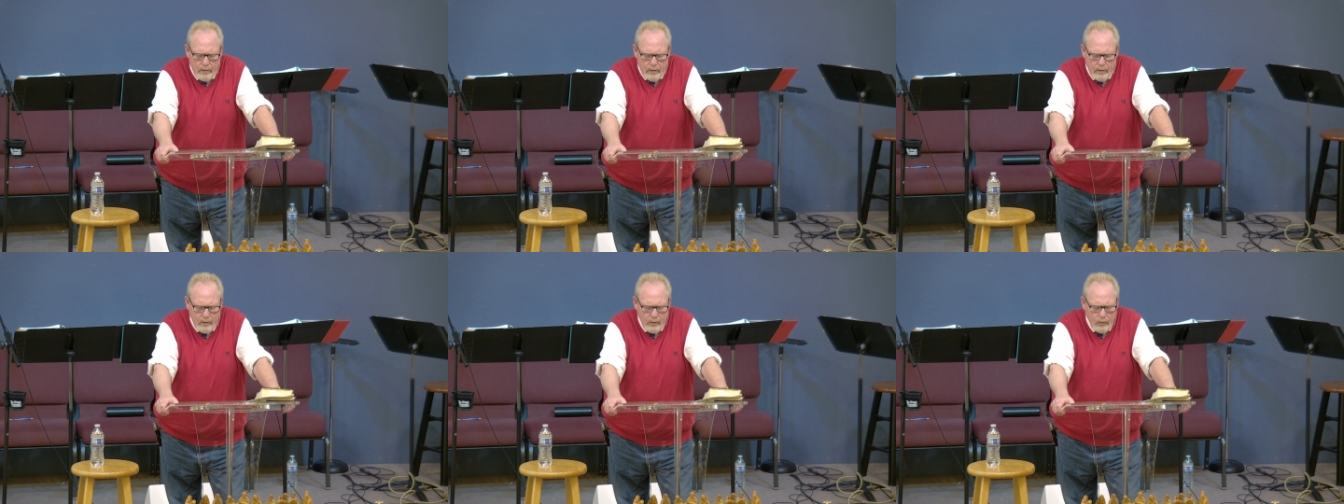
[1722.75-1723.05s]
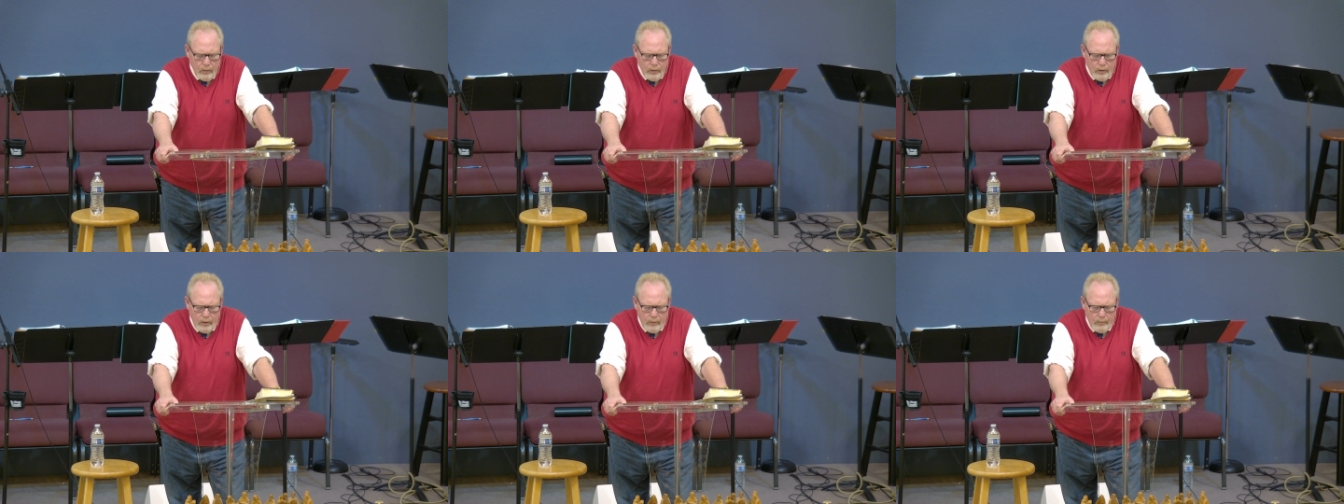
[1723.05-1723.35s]

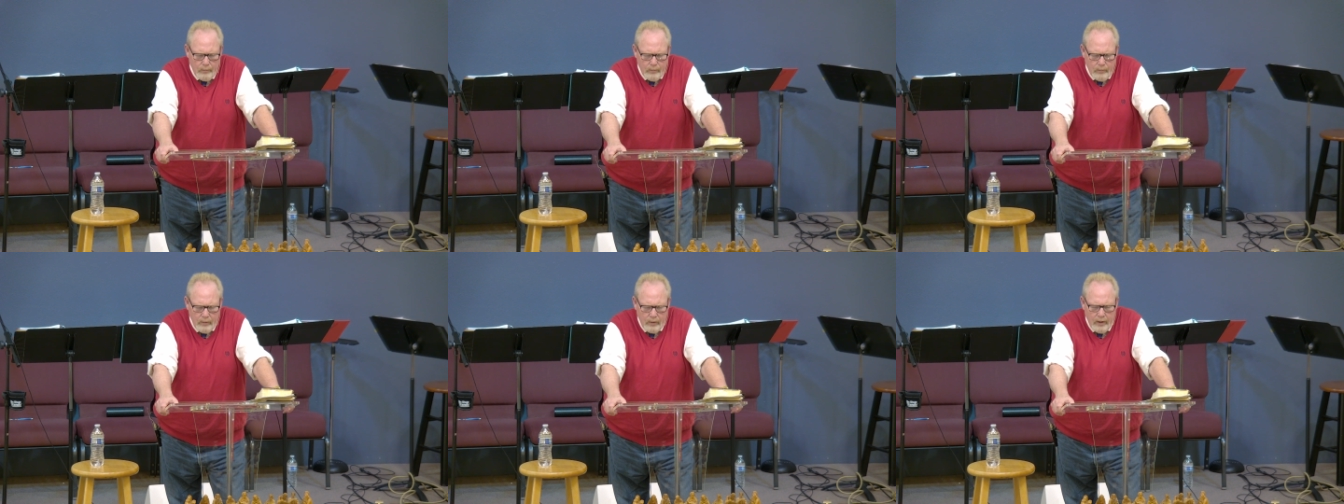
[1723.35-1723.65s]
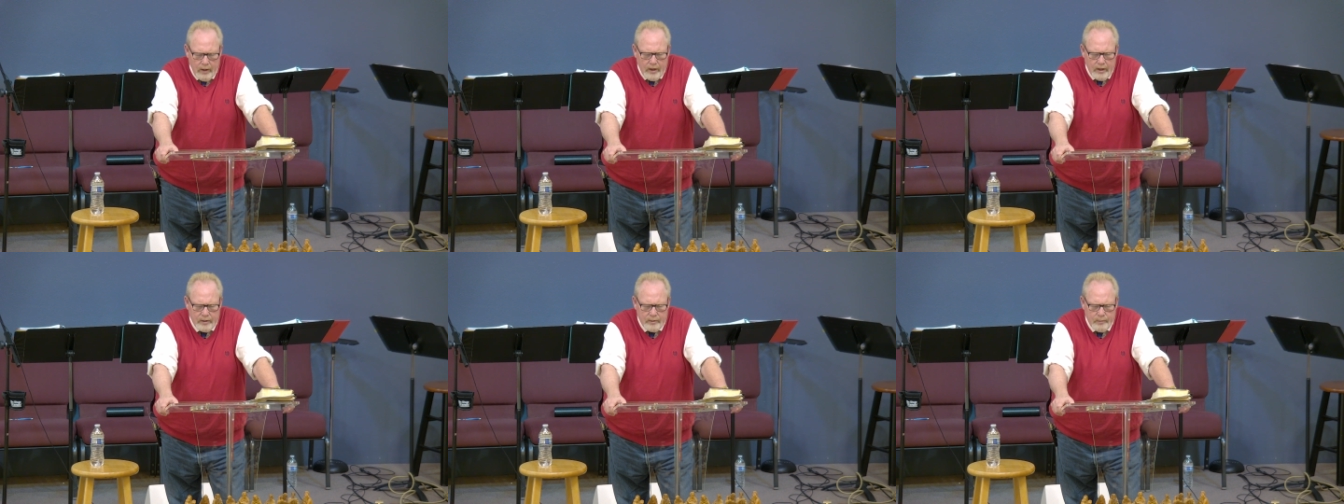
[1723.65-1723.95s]
And Lord,
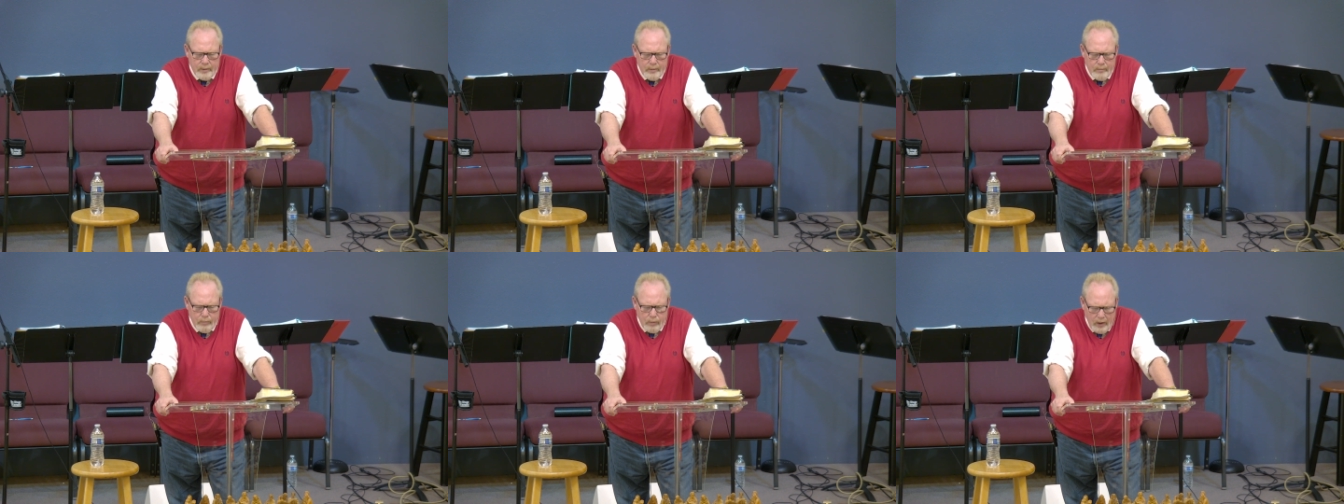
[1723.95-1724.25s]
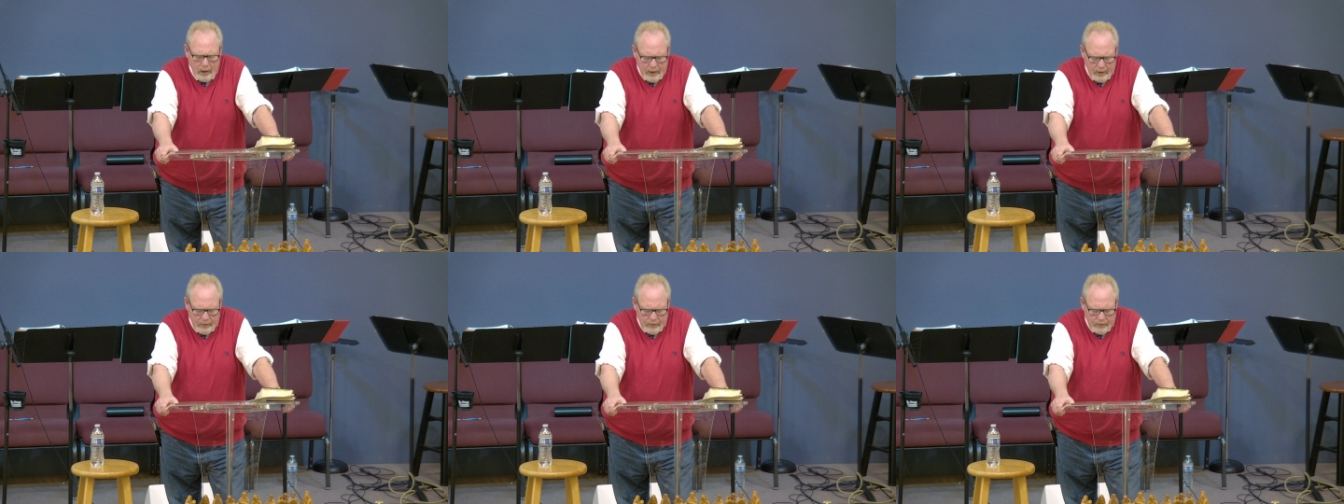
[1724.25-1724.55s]
let us be
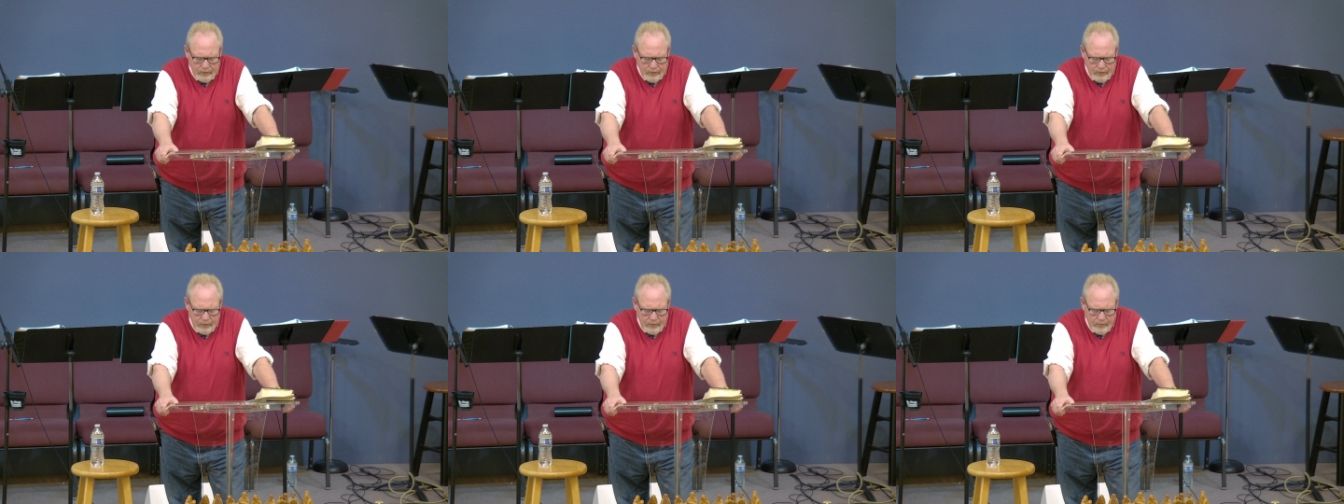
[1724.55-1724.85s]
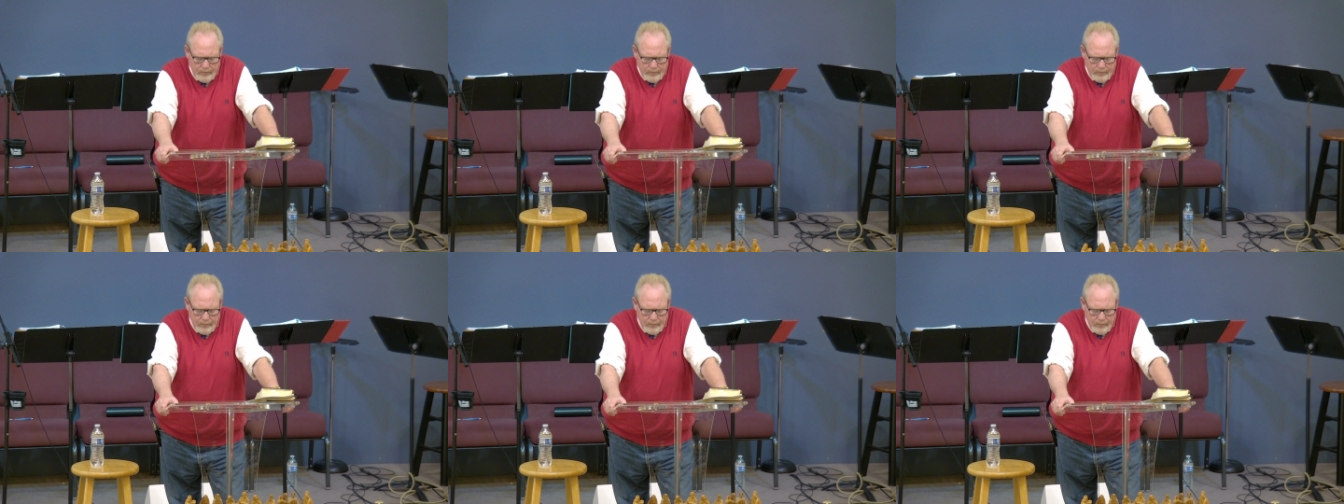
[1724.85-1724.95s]
blessed